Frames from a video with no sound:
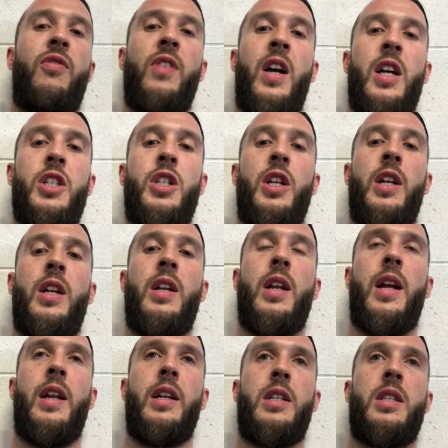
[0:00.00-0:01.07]
flexion
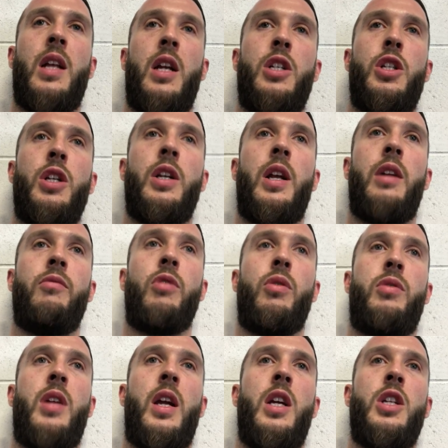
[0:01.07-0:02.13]
and extension and
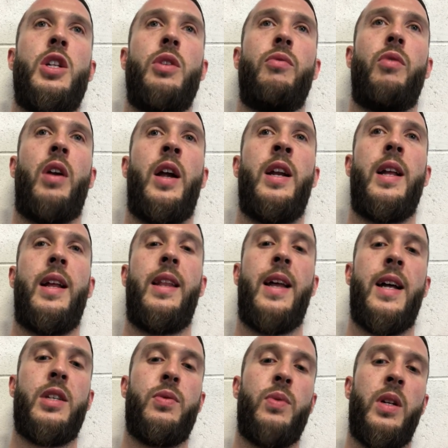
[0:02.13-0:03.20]
rotation, right? And
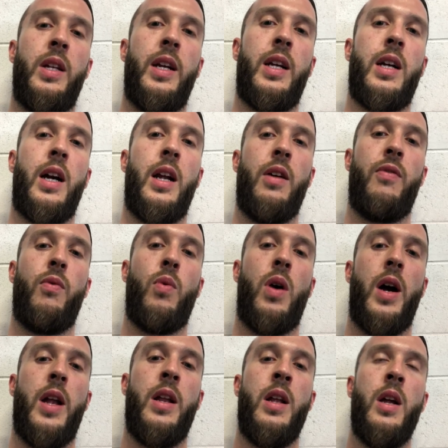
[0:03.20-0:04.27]
that's really kind of
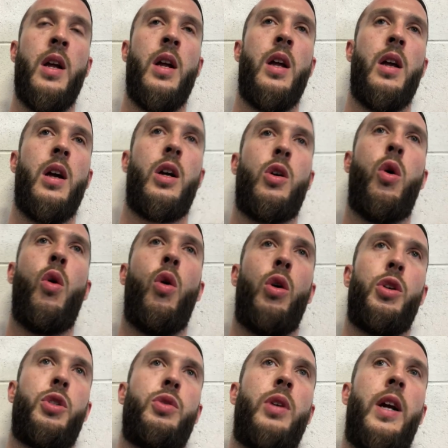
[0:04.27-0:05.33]
what
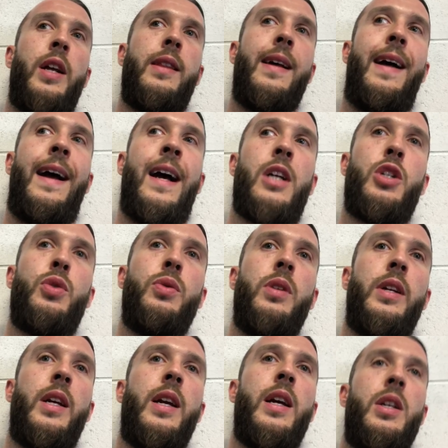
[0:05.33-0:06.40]
core strength
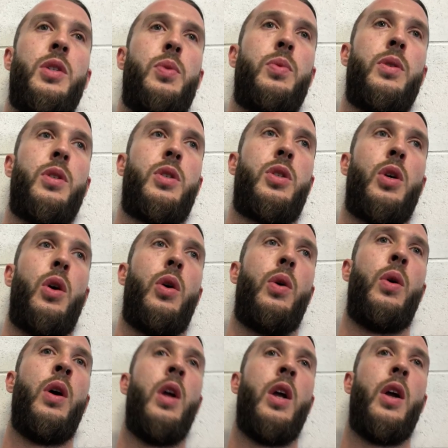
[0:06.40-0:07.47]
actually is.
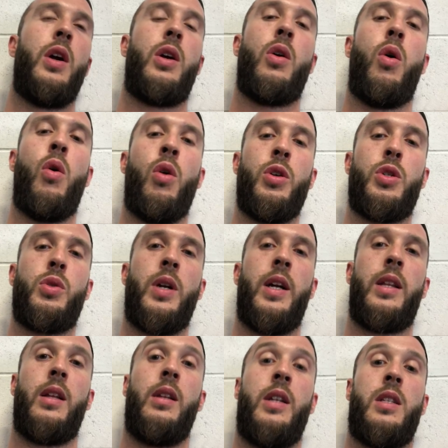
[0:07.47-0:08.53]
So core
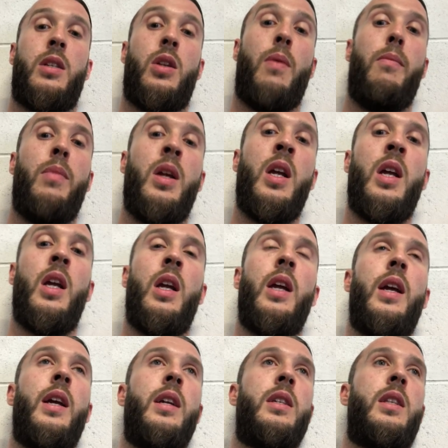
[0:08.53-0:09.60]
strength, at least to me,
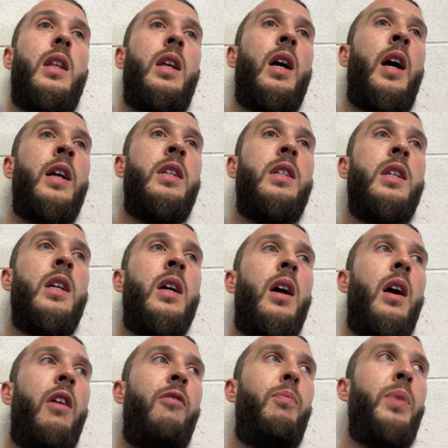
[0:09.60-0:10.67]
is the idea
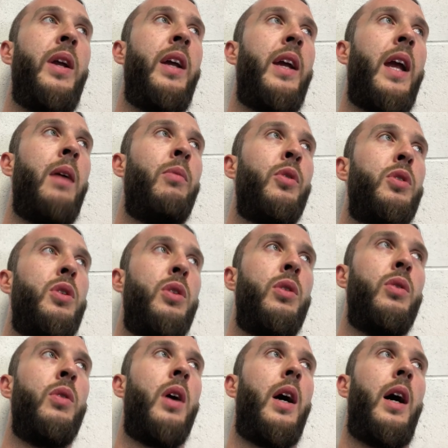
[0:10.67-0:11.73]
of being able
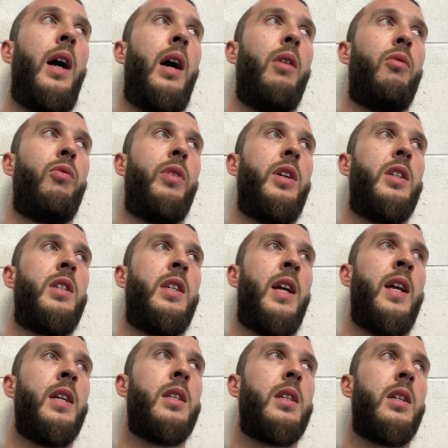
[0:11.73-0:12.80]
to
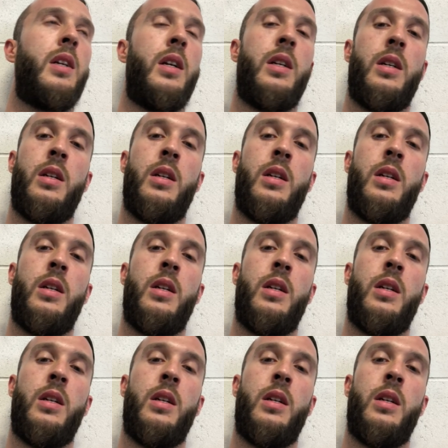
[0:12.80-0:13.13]
resist